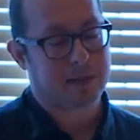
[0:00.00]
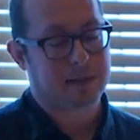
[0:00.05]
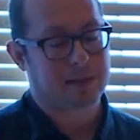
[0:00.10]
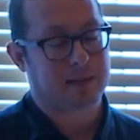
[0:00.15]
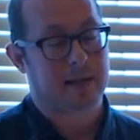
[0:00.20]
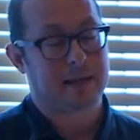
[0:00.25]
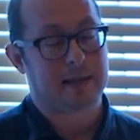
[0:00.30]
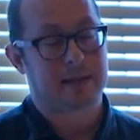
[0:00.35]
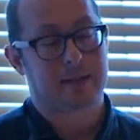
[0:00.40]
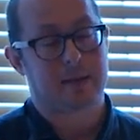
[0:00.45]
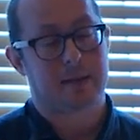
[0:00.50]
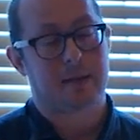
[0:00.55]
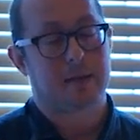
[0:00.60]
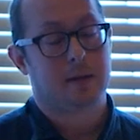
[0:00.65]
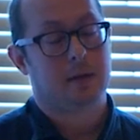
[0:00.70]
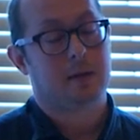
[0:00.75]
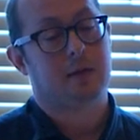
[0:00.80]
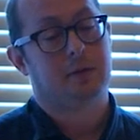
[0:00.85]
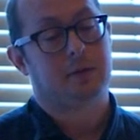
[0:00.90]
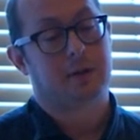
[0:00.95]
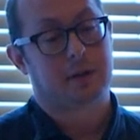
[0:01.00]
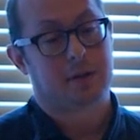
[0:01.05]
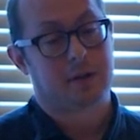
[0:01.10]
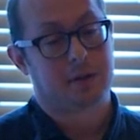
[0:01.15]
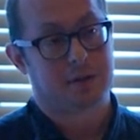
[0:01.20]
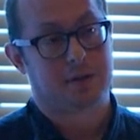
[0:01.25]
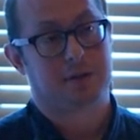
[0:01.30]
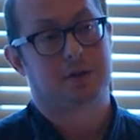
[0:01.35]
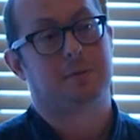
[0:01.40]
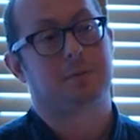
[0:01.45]
big data, the
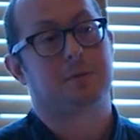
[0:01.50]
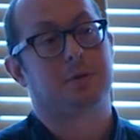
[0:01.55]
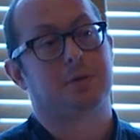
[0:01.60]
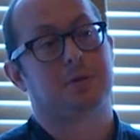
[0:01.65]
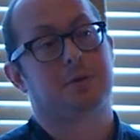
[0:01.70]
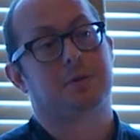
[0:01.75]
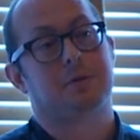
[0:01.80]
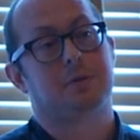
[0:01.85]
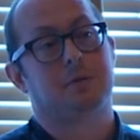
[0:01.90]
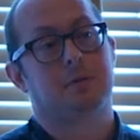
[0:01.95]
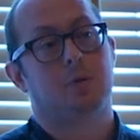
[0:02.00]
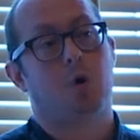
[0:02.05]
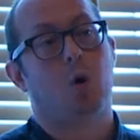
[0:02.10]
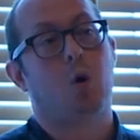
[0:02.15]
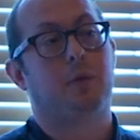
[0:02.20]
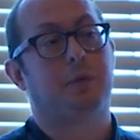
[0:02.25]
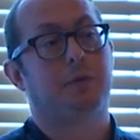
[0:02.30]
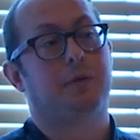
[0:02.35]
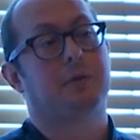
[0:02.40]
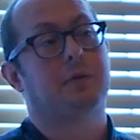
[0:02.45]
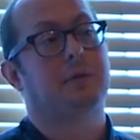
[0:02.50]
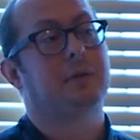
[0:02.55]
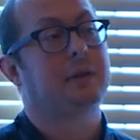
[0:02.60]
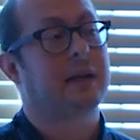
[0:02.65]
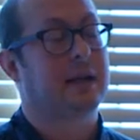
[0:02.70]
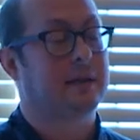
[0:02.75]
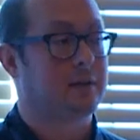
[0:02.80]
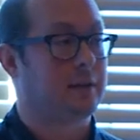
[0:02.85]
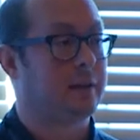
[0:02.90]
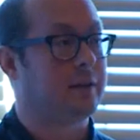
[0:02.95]
customers often
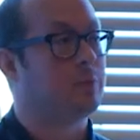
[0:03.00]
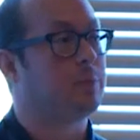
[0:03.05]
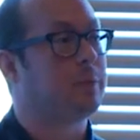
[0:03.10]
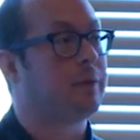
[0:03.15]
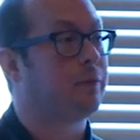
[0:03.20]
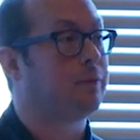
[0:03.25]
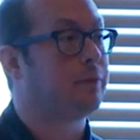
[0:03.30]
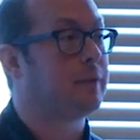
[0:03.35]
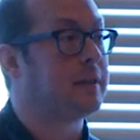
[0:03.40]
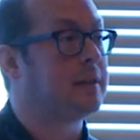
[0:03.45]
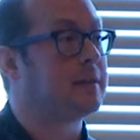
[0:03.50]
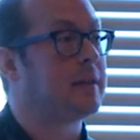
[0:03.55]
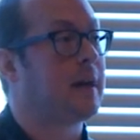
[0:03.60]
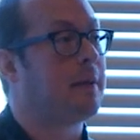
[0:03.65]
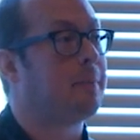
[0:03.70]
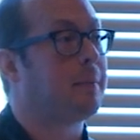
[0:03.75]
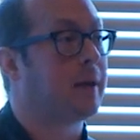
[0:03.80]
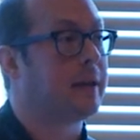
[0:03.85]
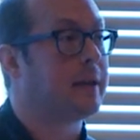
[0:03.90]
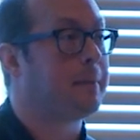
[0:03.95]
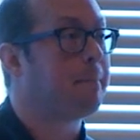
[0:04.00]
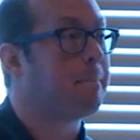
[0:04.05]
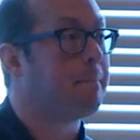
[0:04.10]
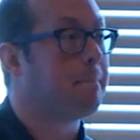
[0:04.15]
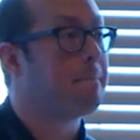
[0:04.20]
get a little bit freaked out by it.